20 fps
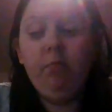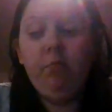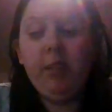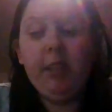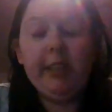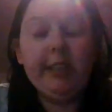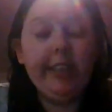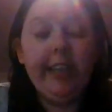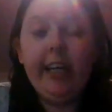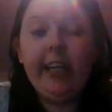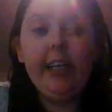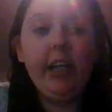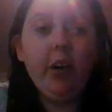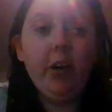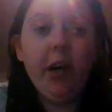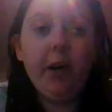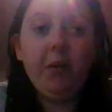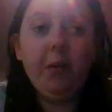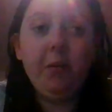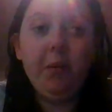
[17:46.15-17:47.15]
because I know
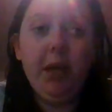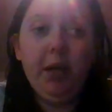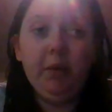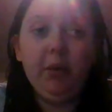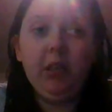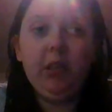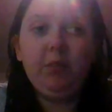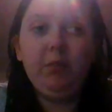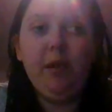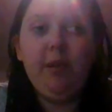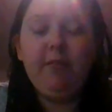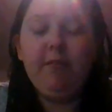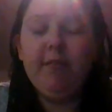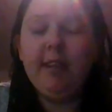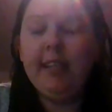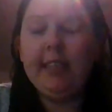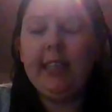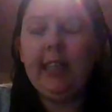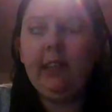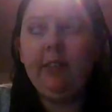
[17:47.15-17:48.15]
I wouldn't be able to speak for
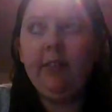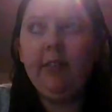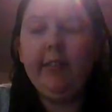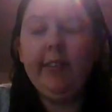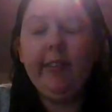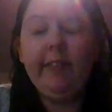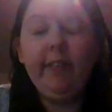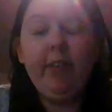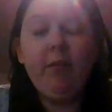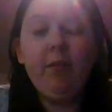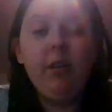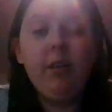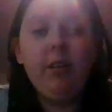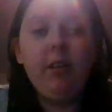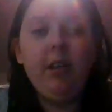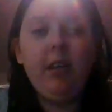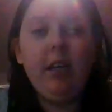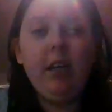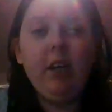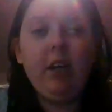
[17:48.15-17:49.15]
myself even if I
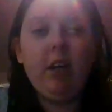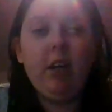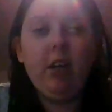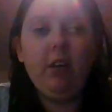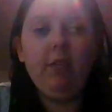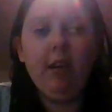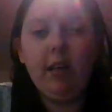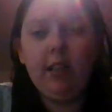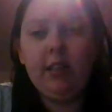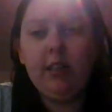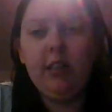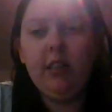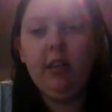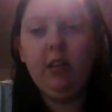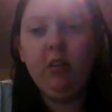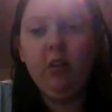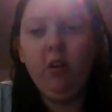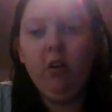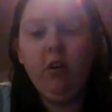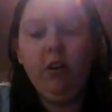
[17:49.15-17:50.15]
wasn't in a car
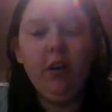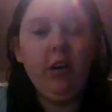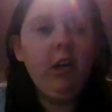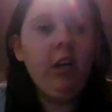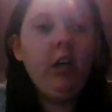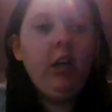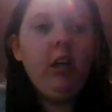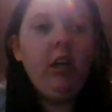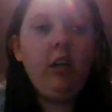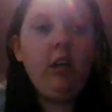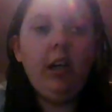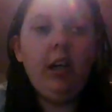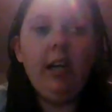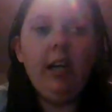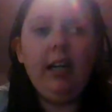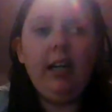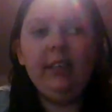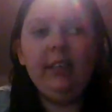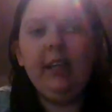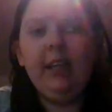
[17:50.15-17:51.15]
accident or
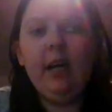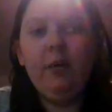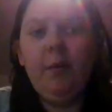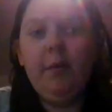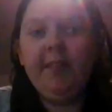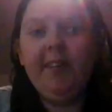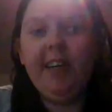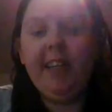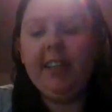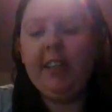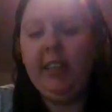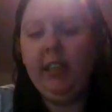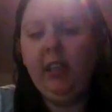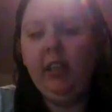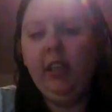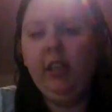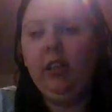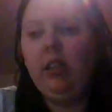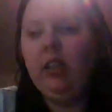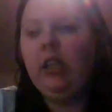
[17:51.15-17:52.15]
any type of
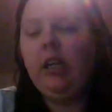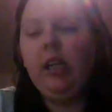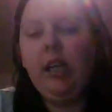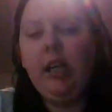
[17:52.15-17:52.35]
accident.